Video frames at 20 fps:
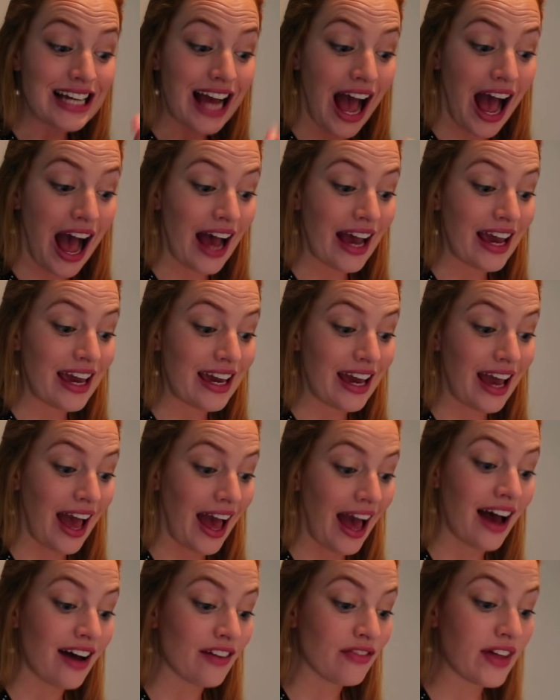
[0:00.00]
I
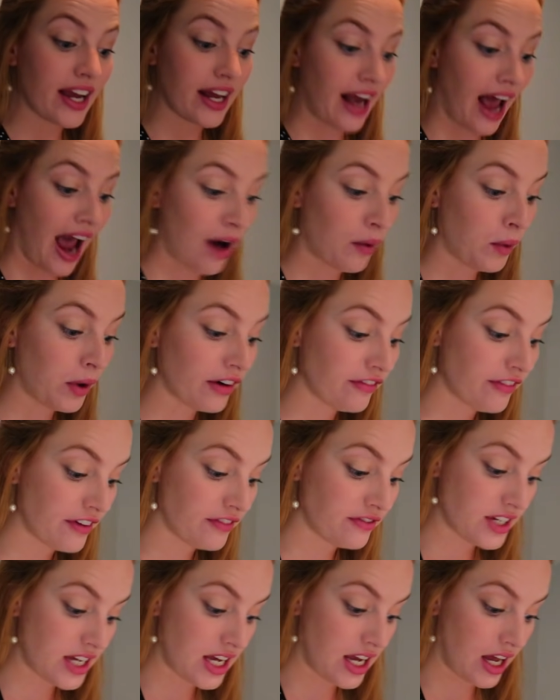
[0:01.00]
have like an hour
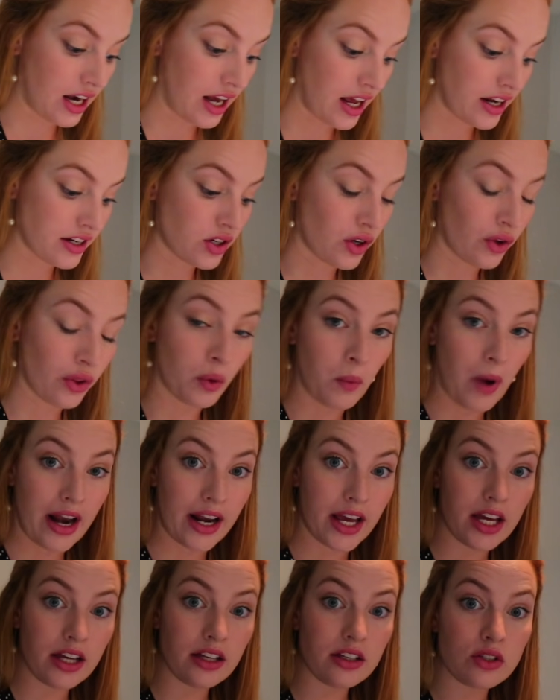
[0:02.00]
15 until the
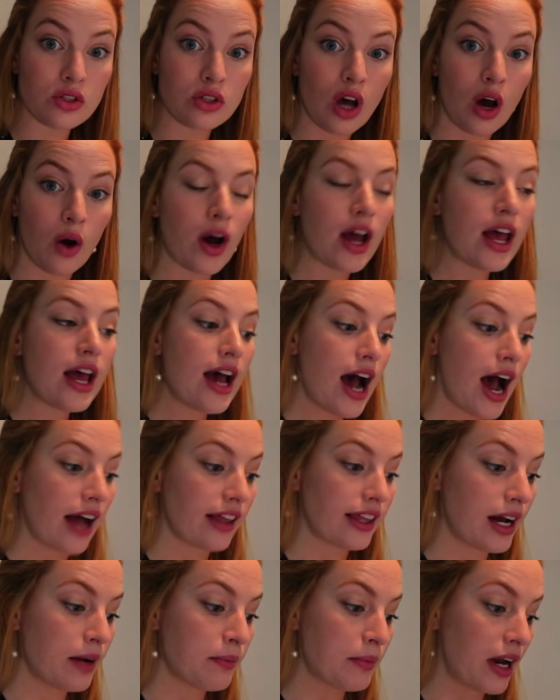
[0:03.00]
wedding, so I
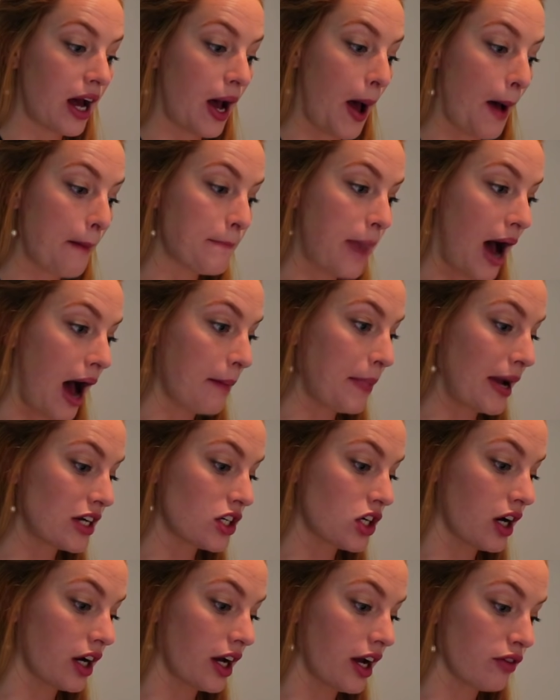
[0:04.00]
think I'm gonna pop by
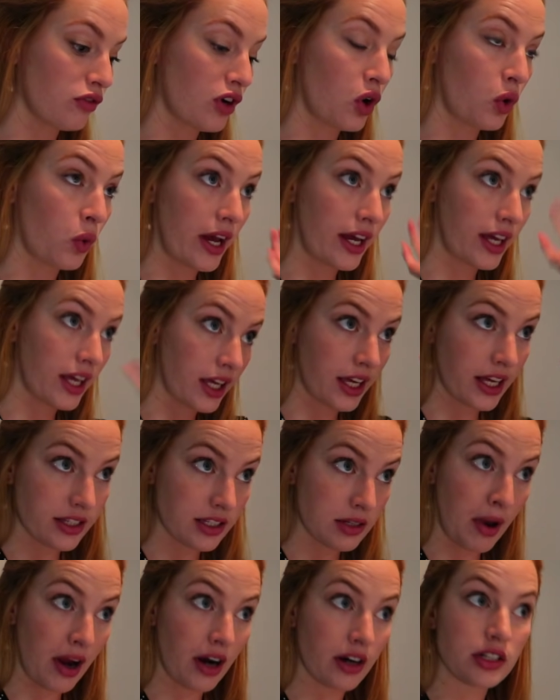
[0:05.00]
Target real quick, get
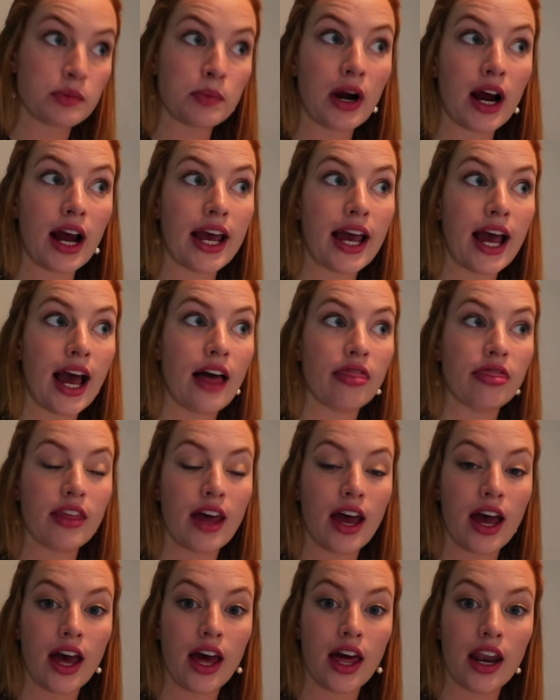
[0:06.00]
some hairspray, and
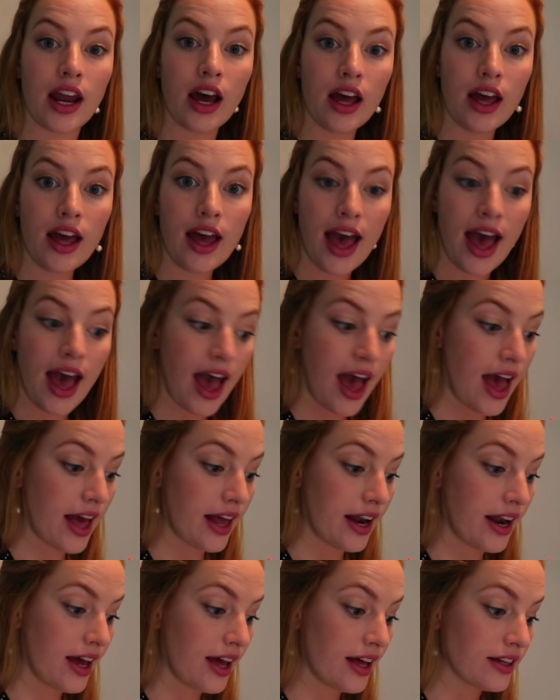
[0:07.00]
then
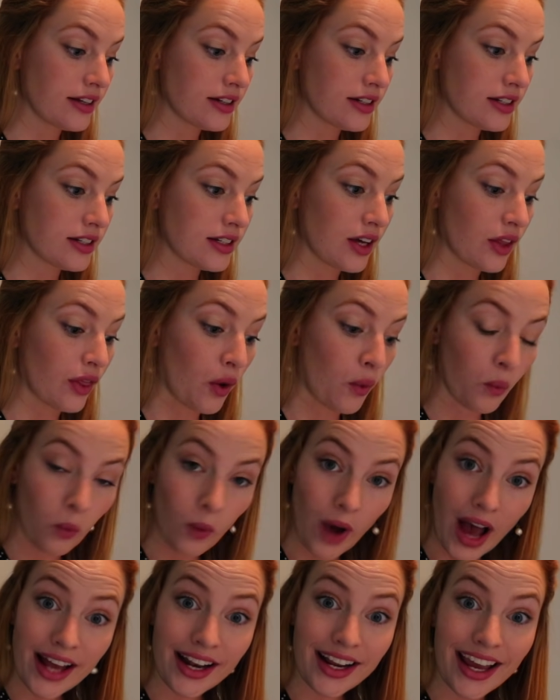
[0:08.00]
head to the
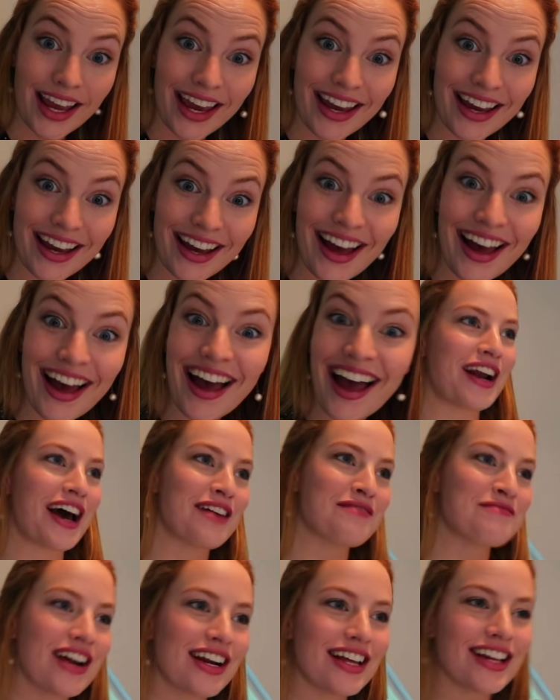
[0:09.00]
wedding.
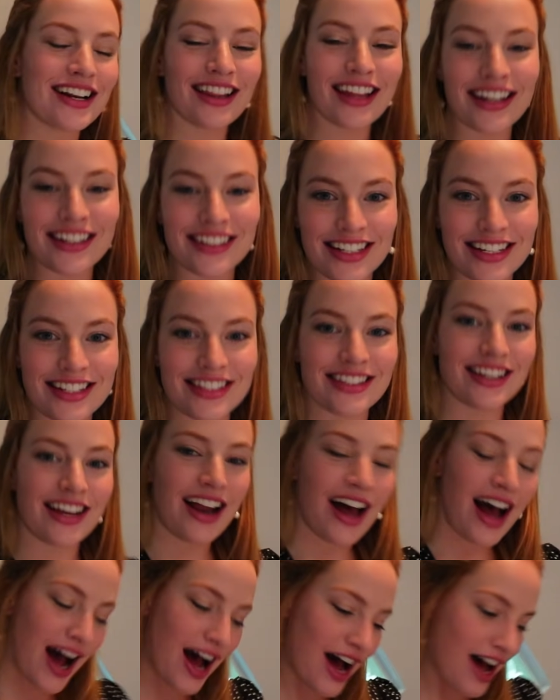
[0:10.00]
I'm ready to like dance
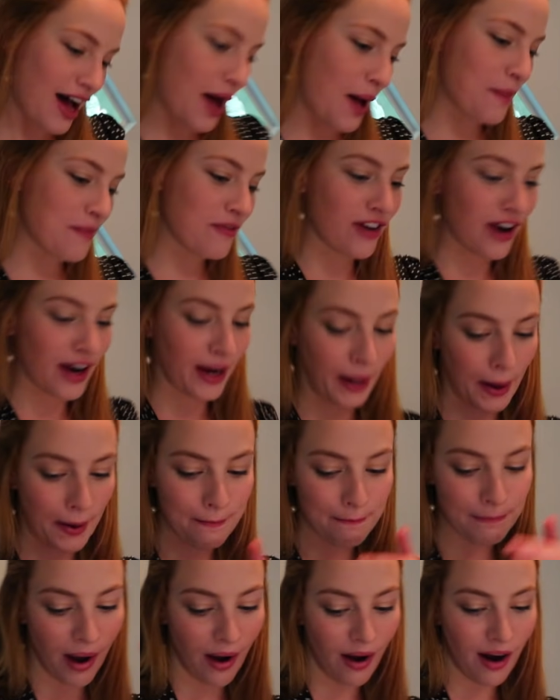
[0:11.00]
it up,
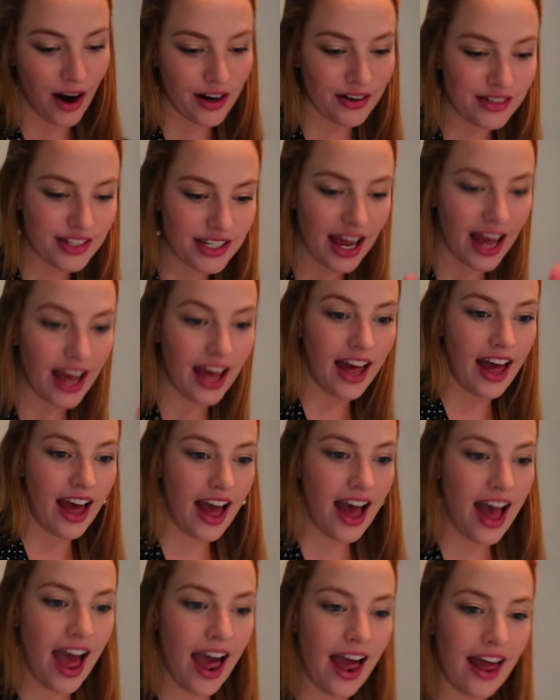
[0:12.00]
freaking
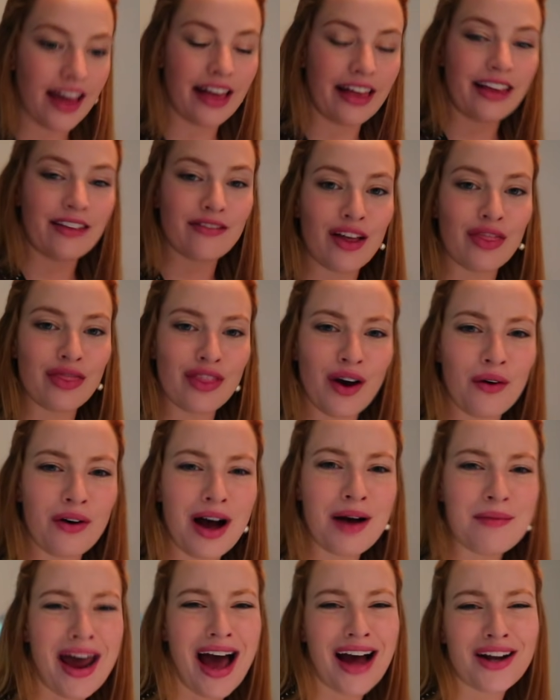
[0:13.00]
party, even though
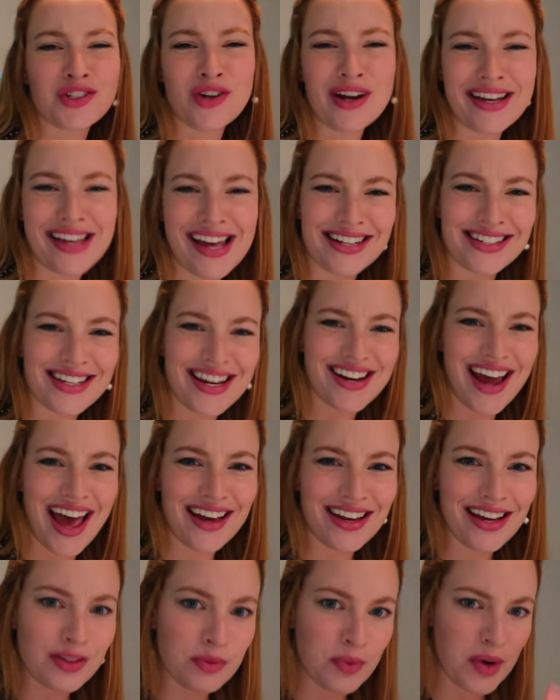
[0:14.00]
I'm not drinking
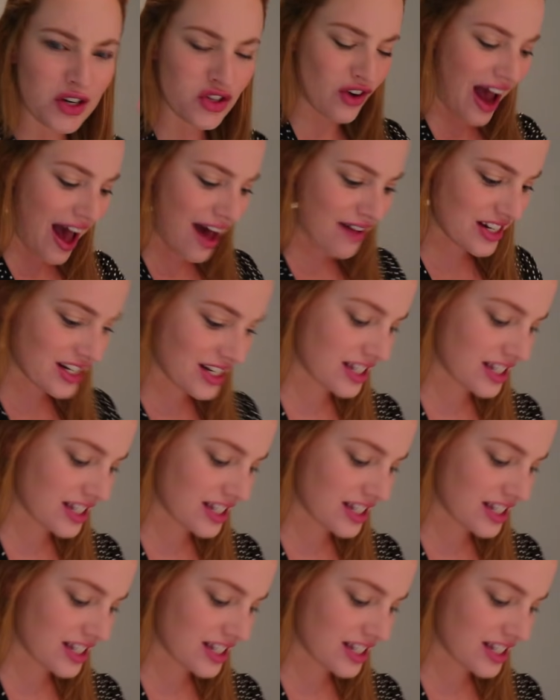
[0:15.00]
tonight because we're driving